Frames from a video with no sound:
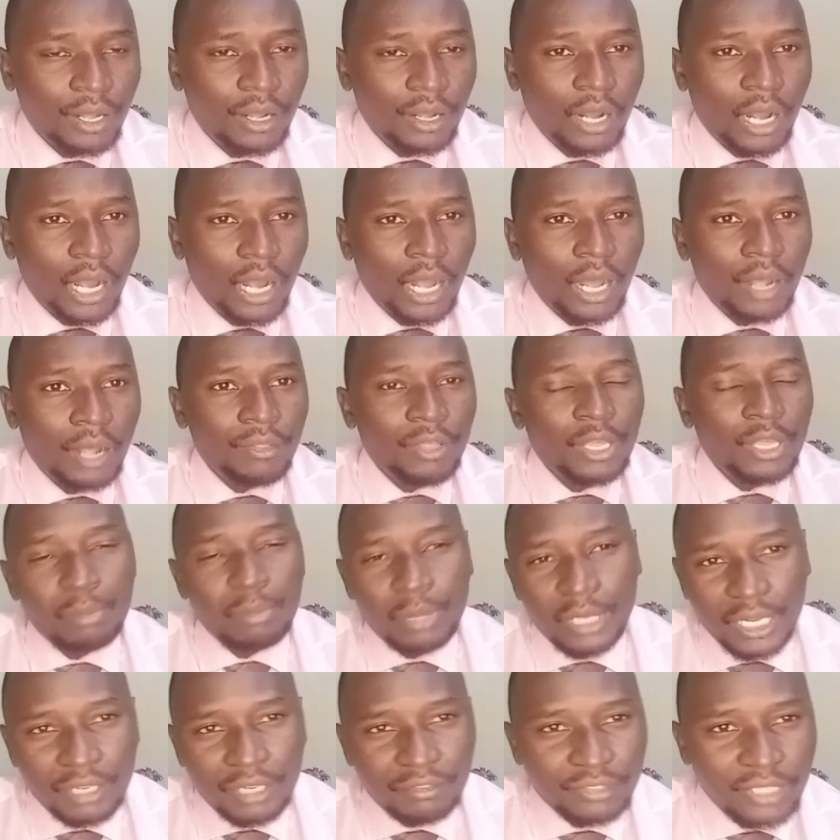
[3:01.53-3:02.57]
uh, they
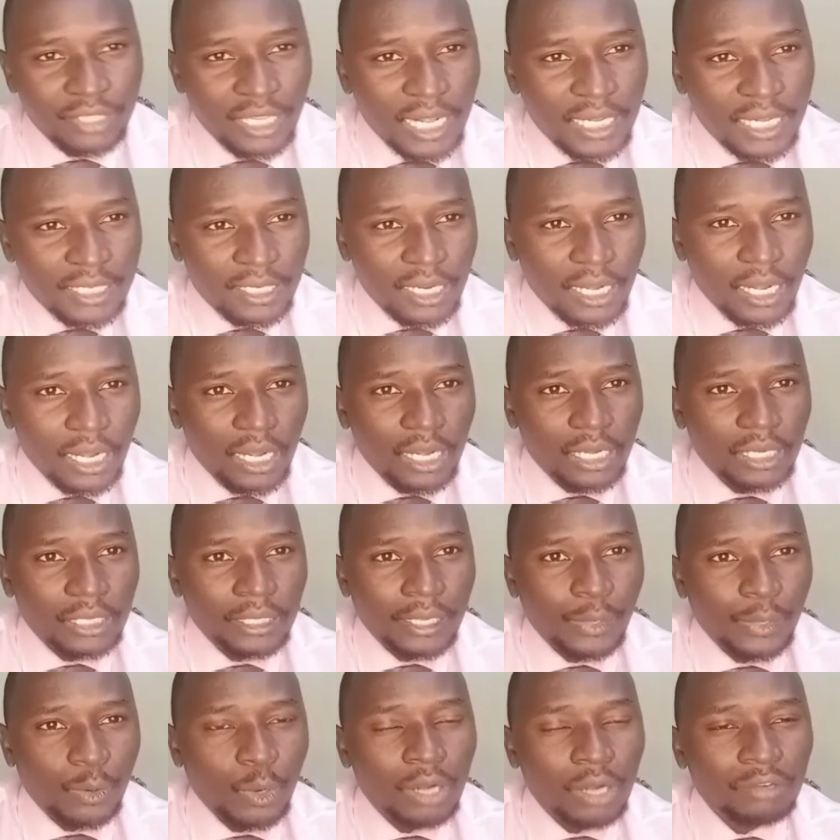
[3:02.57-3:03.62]
believed that uh,
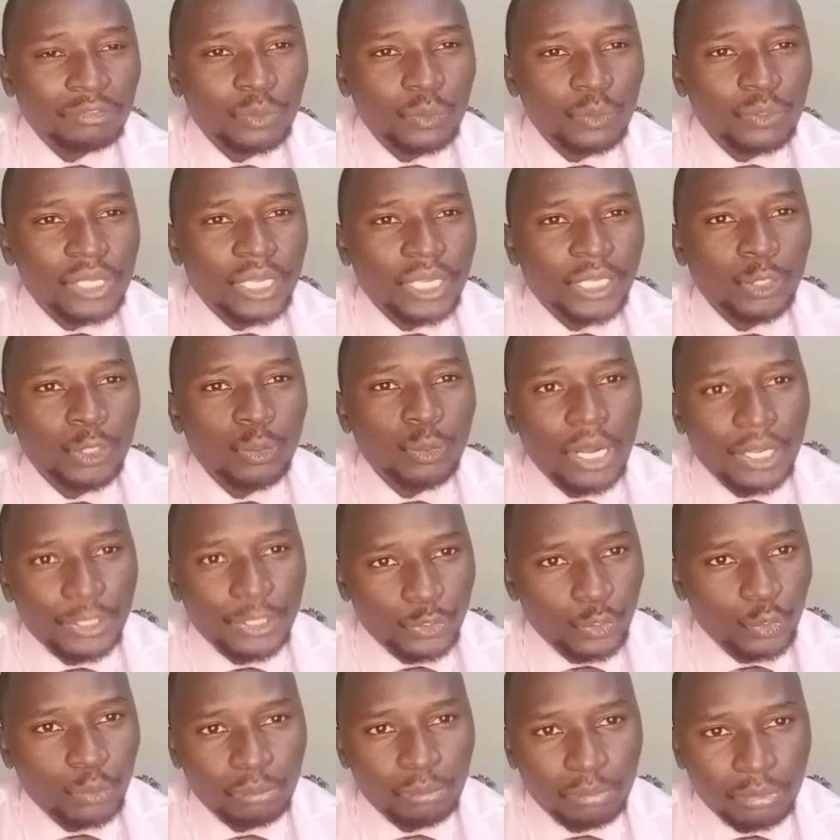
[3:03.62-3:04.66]
you have to secure a
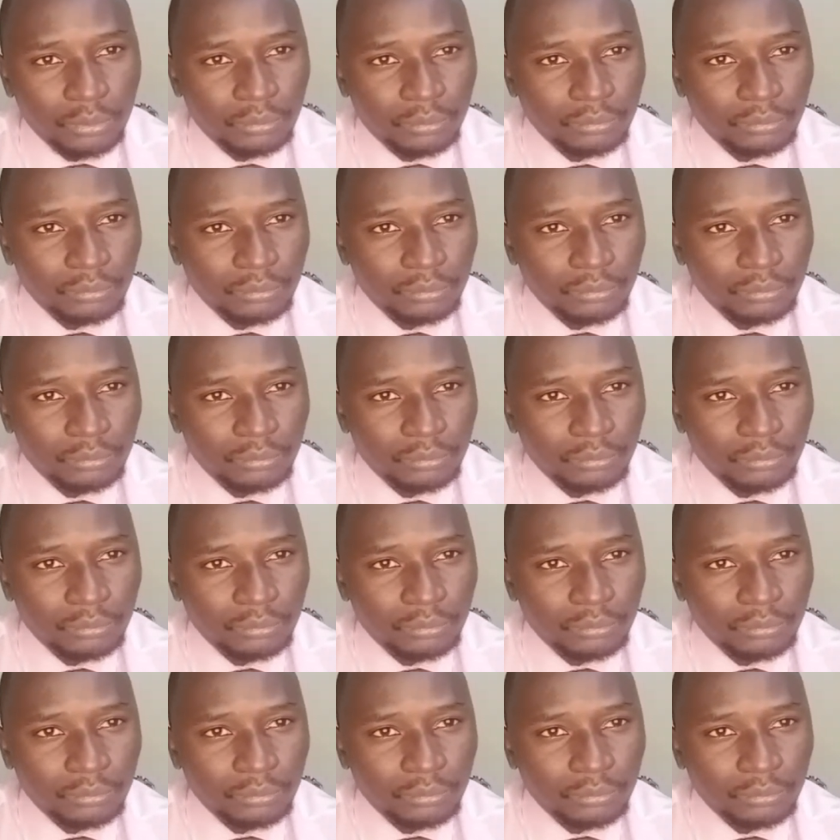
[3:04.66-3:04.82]
job